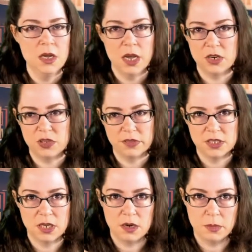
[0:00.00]
And she
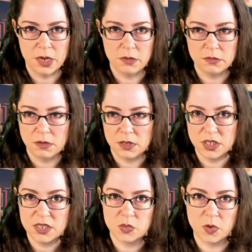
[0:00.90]
finds out about a
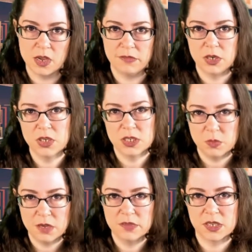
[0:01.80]
dustwife. And a
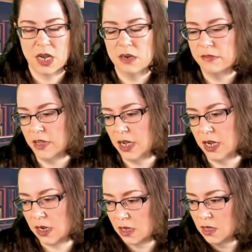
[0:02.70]
dustwife is kind of
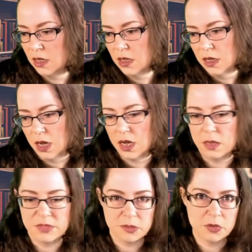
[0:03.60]
like...
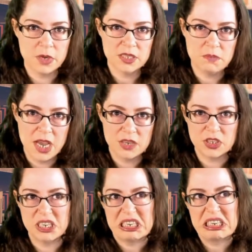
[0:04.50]
Um, someone who has
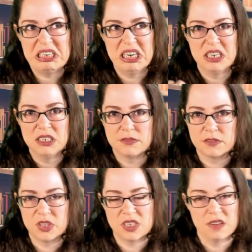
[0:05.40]
magic and, and
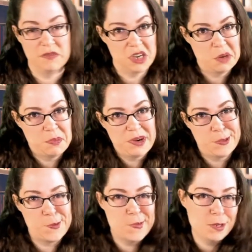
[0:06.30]
different stuff. You got a
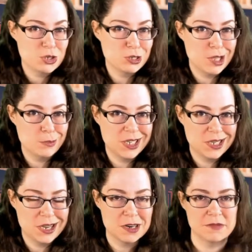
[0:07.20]
problem, maybe she'll help take
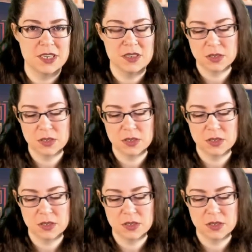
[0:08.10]
care of it.